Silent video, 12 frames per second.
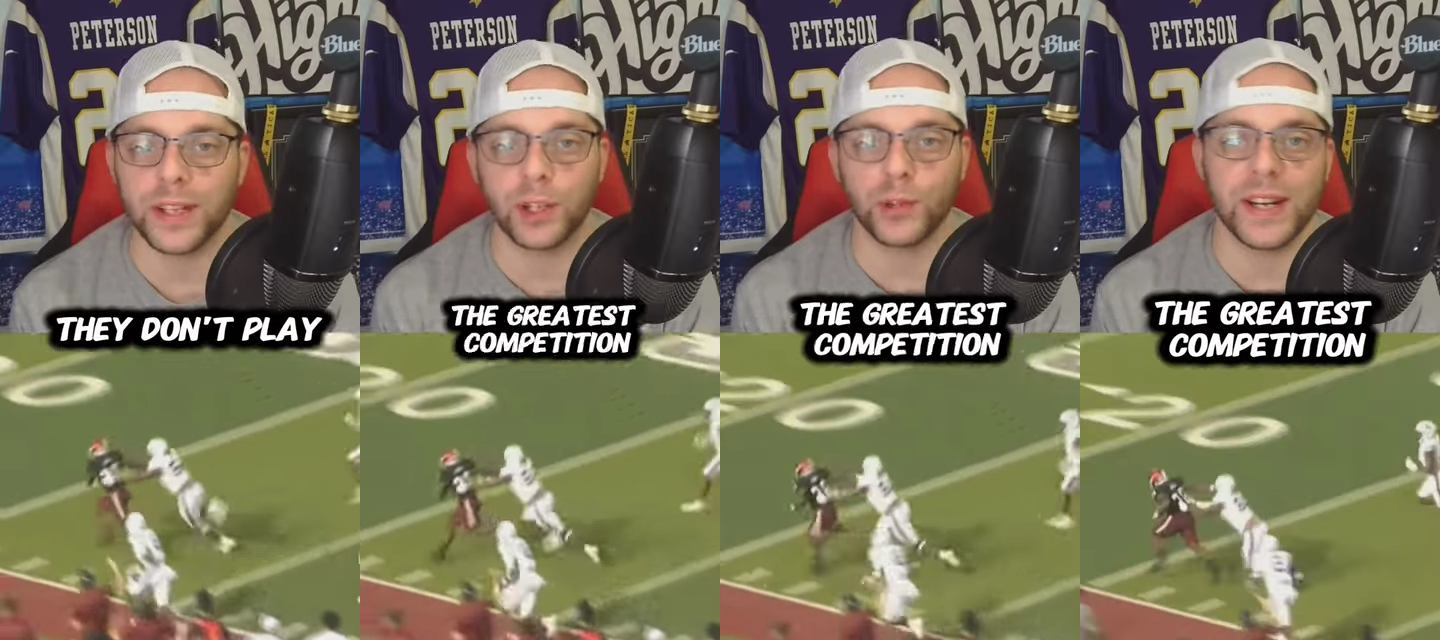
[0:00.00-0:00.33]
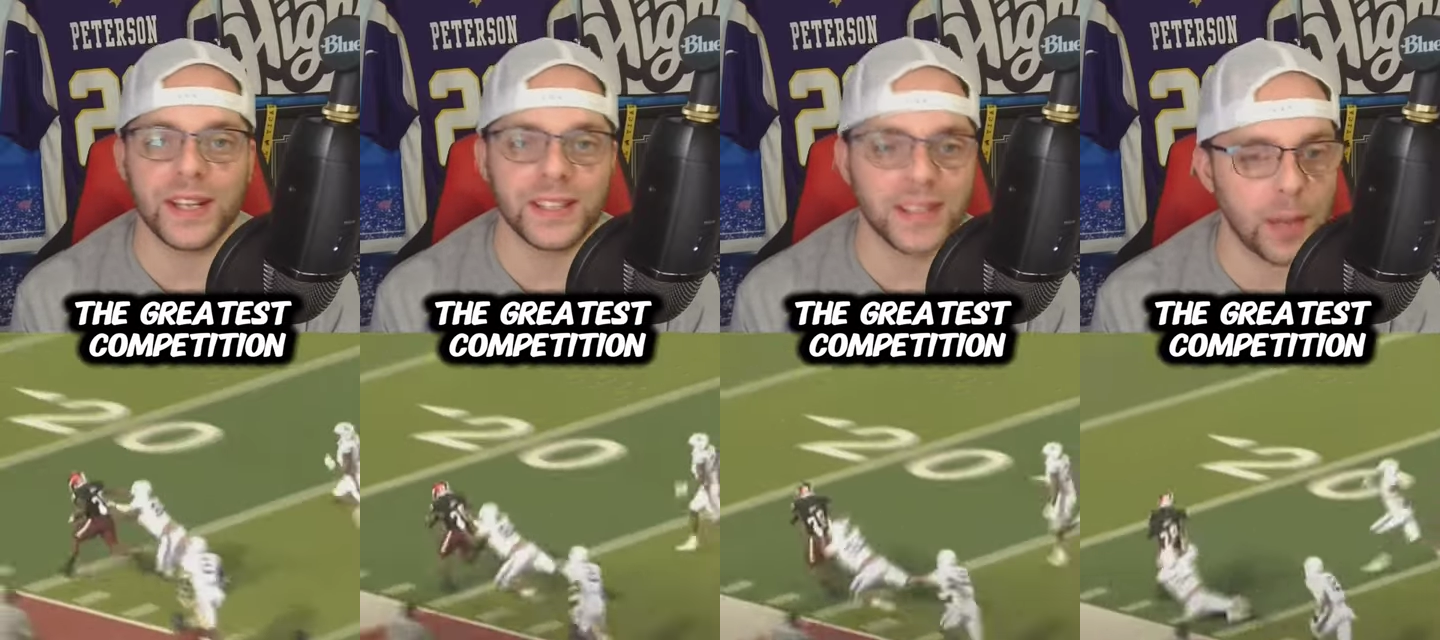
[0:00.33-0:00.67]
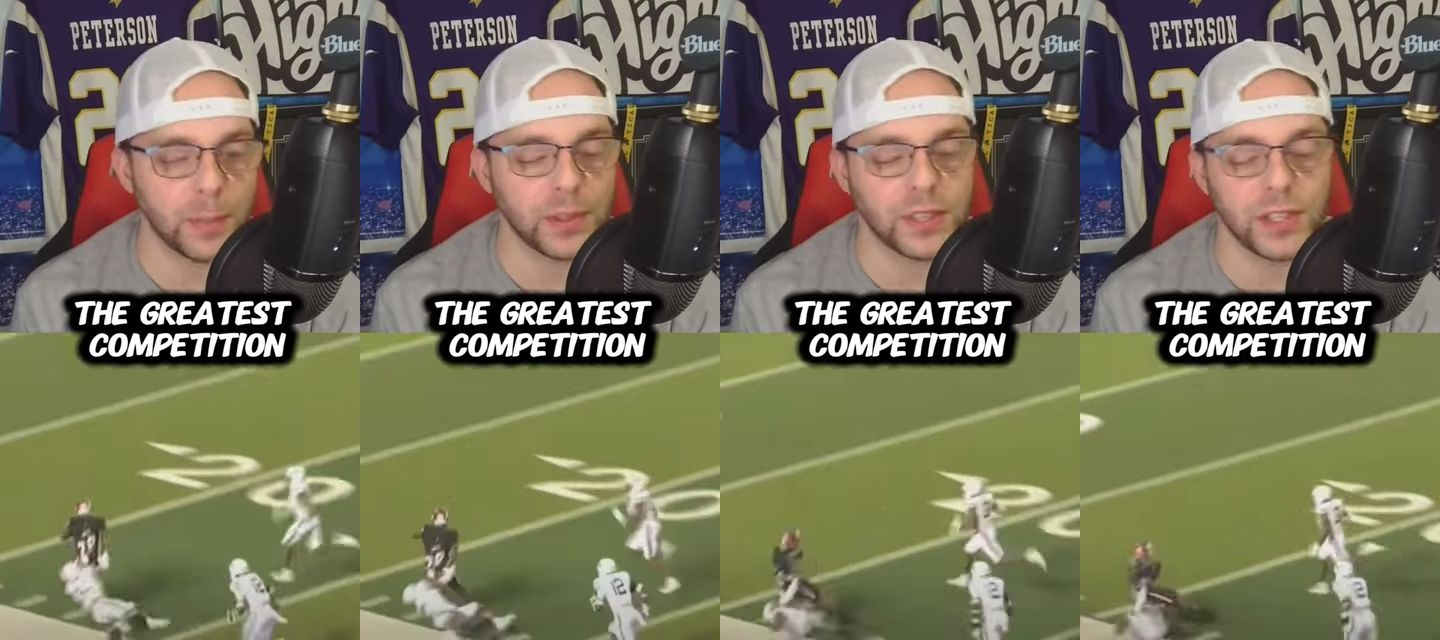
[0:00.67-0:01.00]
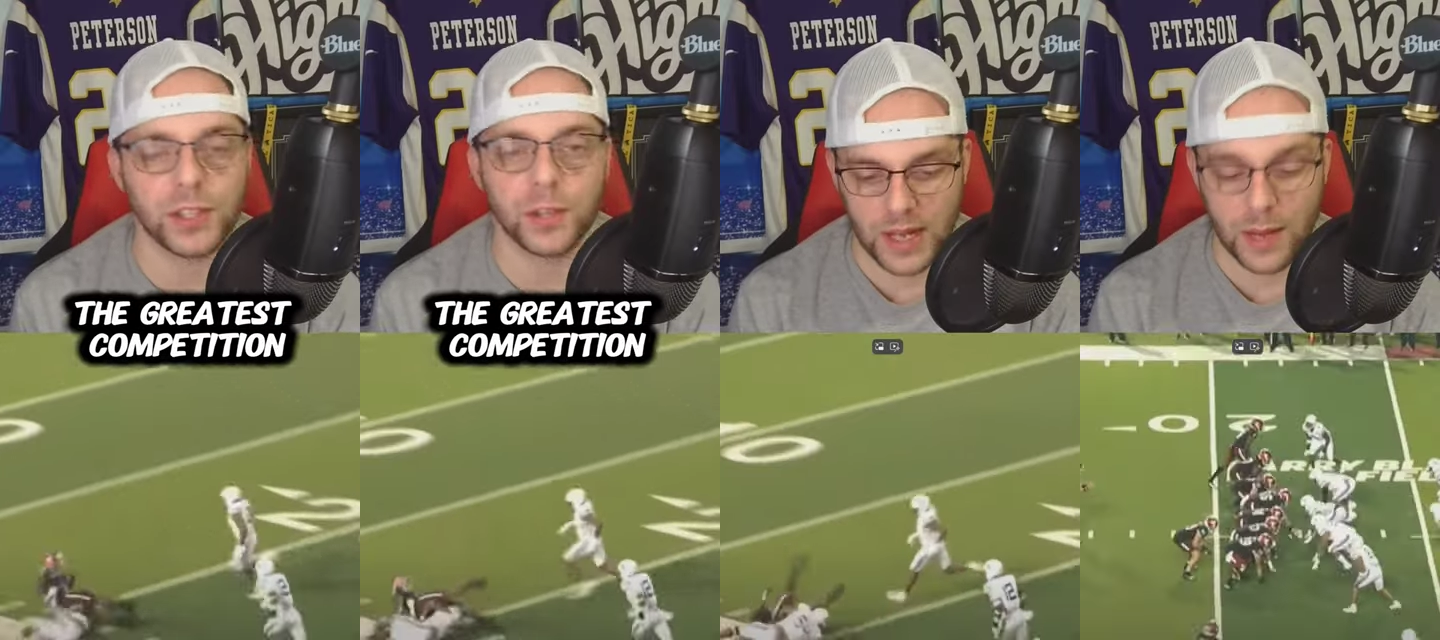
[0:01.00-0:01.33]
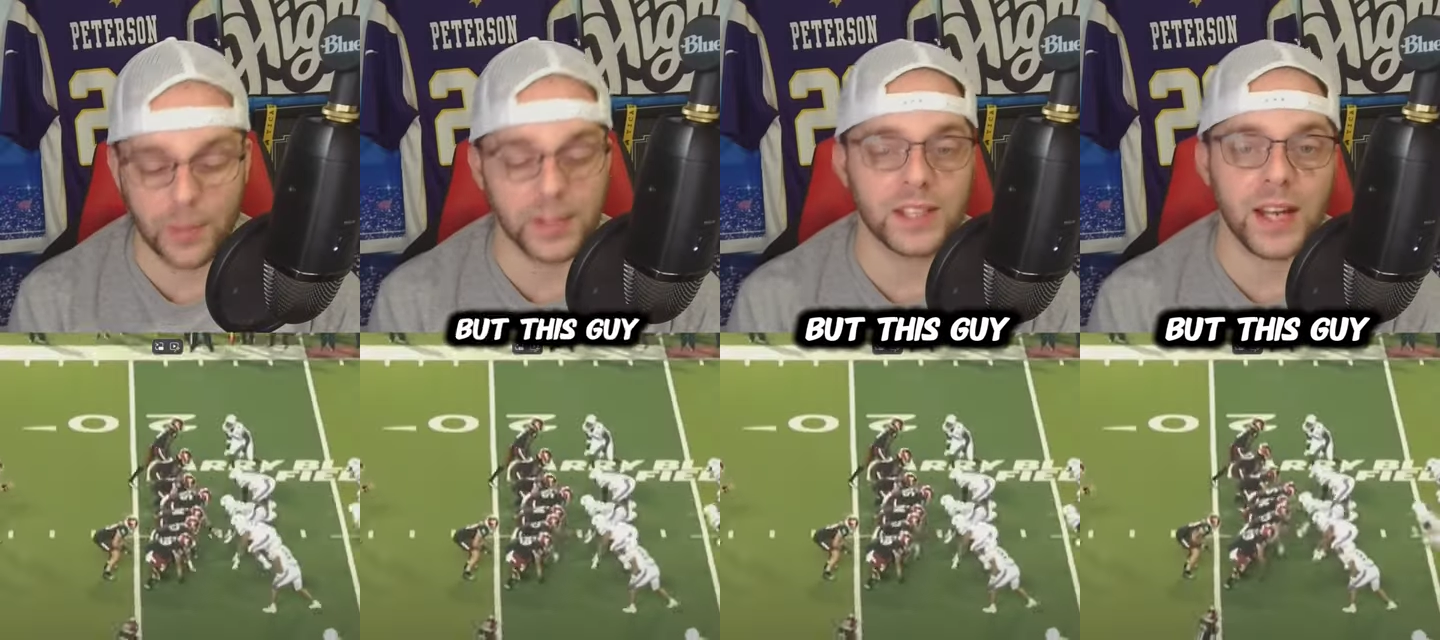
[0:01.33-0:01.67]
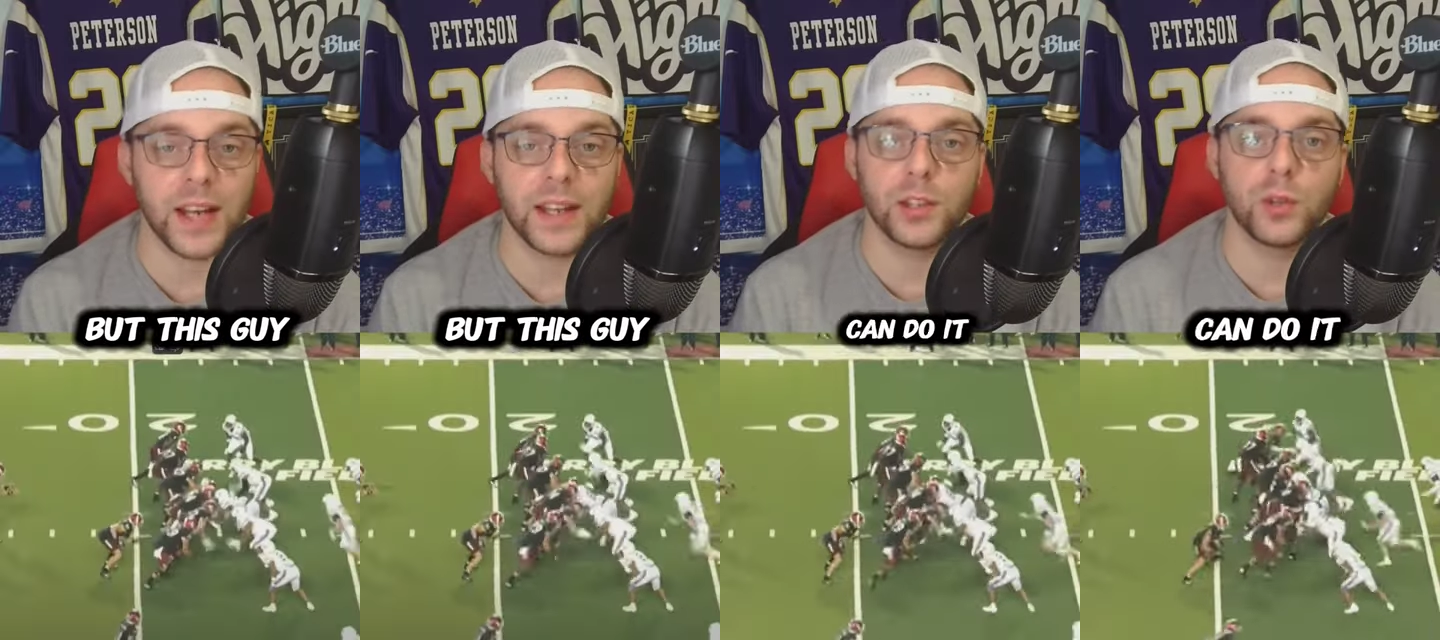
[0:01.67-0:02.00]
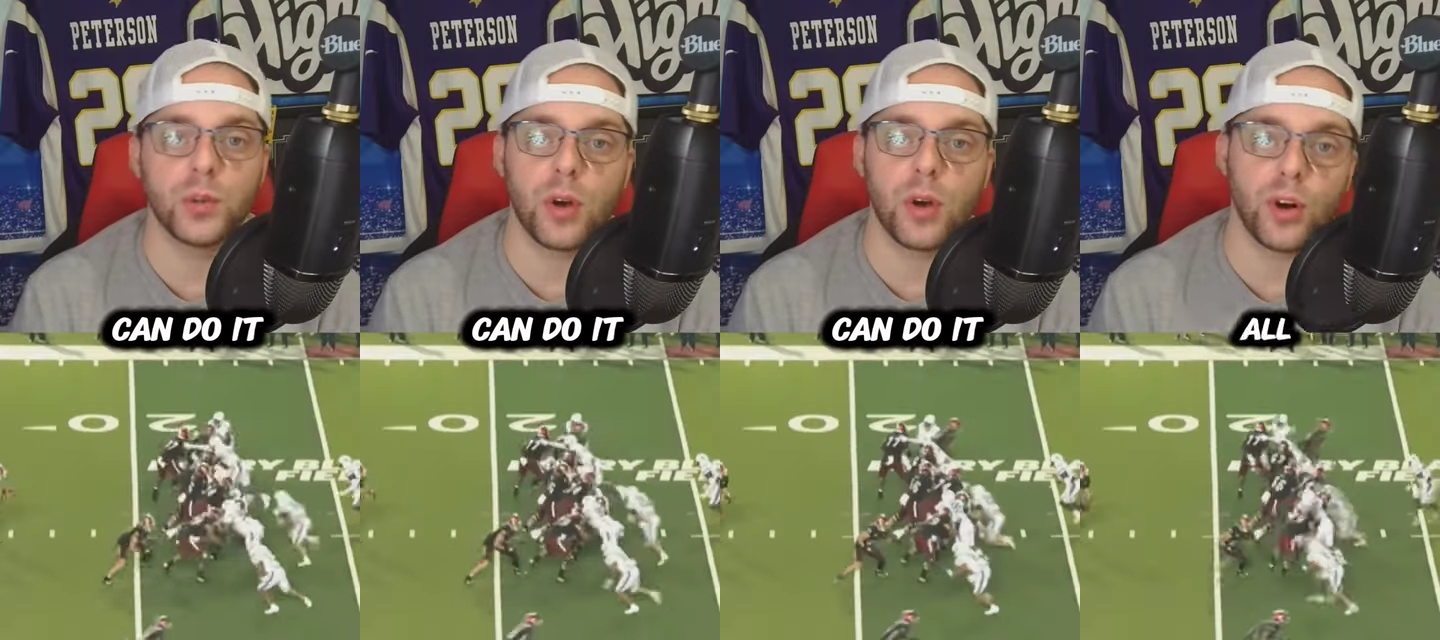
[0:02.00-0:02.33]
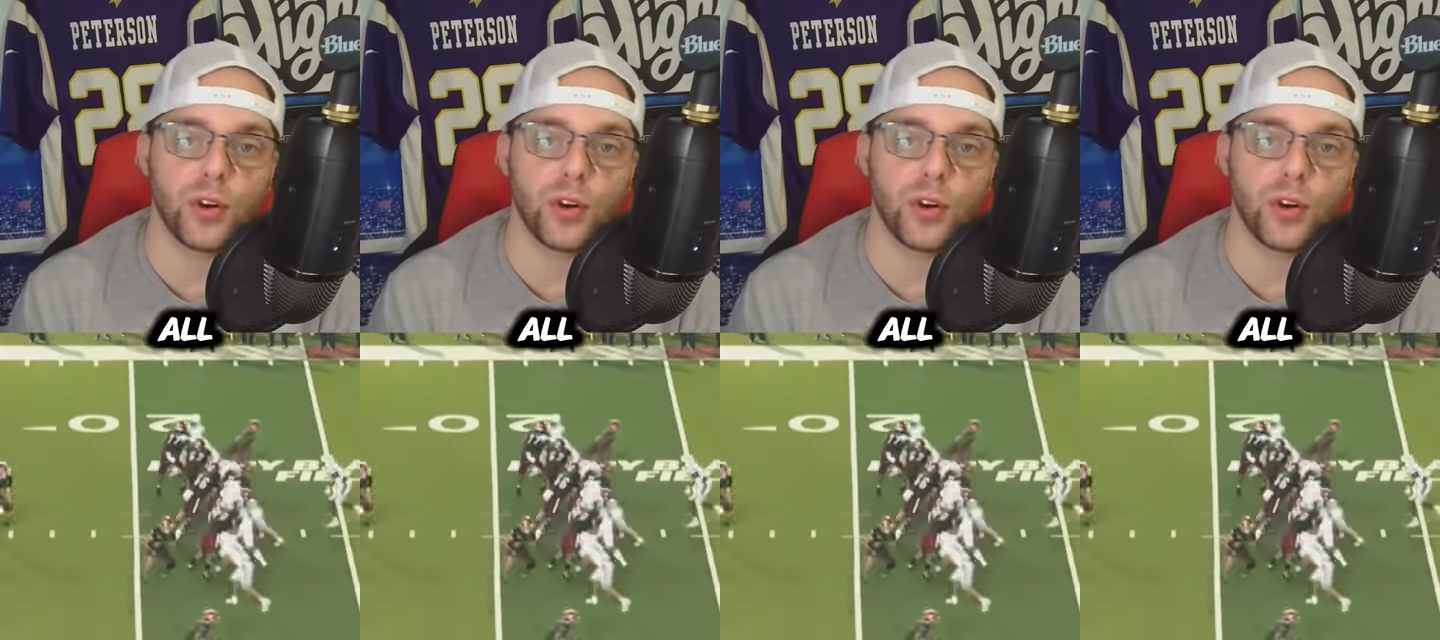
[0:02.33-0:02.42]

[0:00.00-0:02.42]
greatest competition, but this guy can do it all.